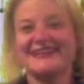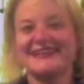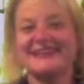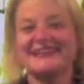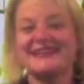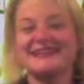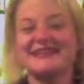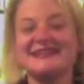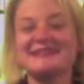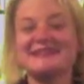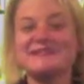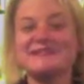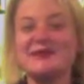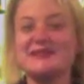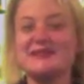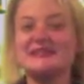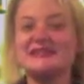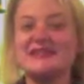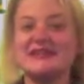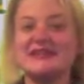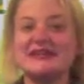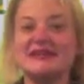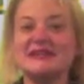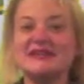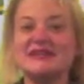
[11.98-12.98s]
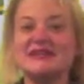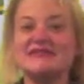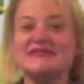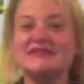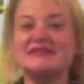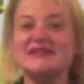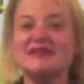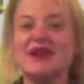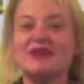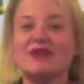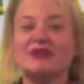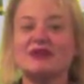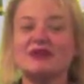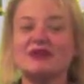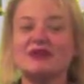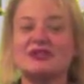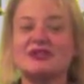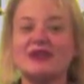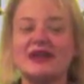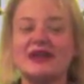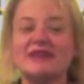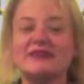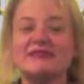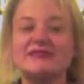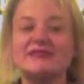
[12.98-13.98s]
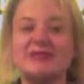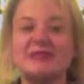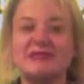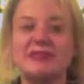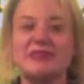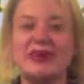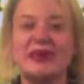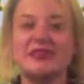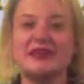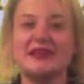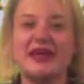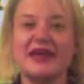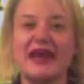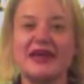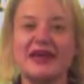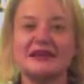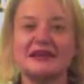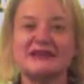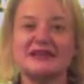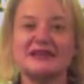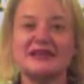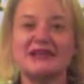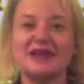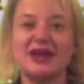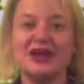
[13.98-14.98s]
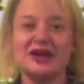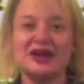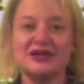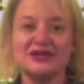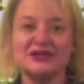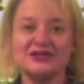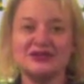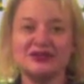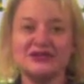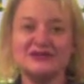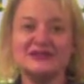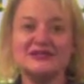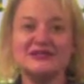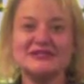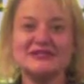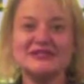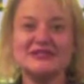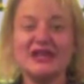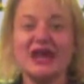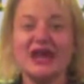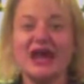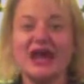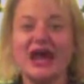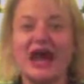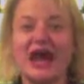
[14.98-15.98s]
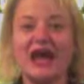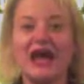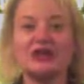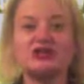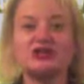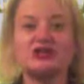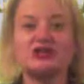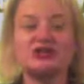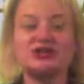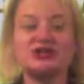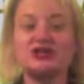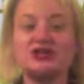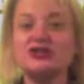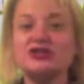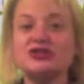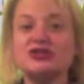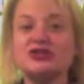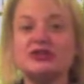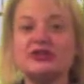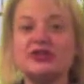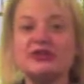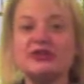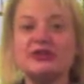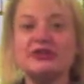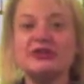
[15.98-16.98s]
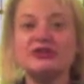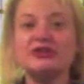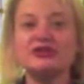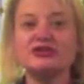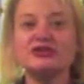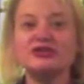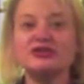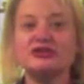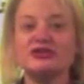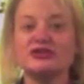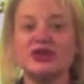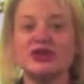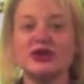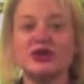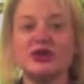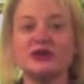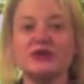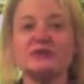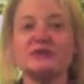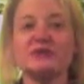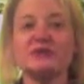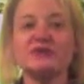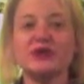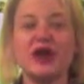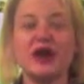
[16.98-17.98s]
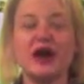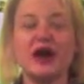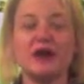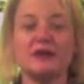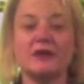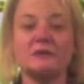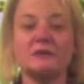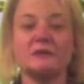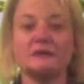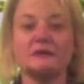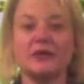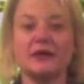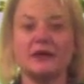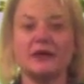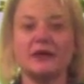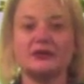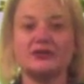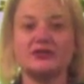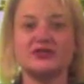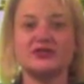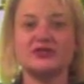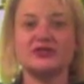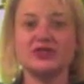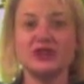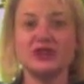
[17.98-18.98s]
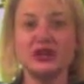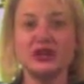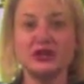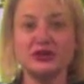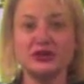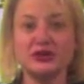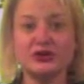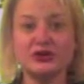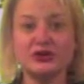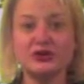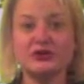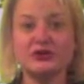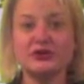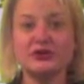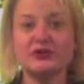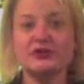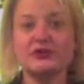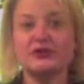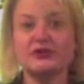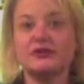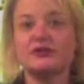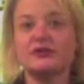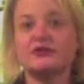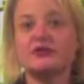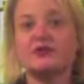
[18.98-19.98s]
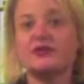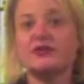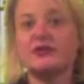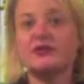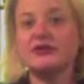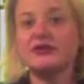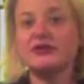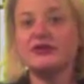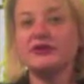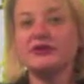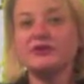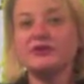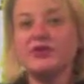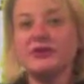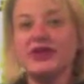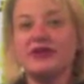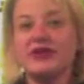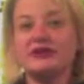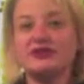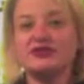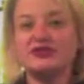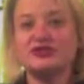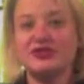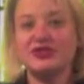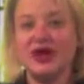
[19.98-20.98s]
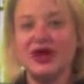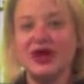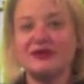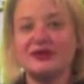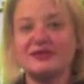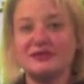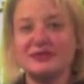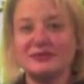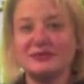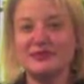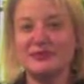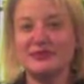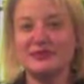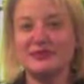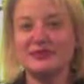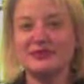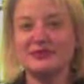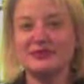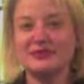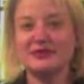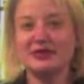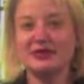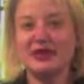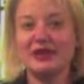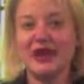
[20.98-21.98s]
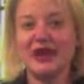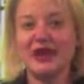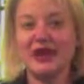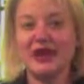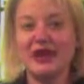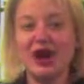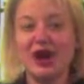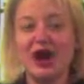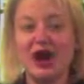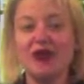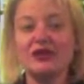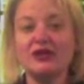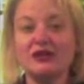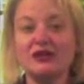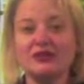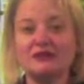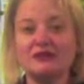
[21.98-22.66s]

These martinis originated from about the 1800s, and traditionally they're just served stirred with a little bit of dry vermouth and an olive.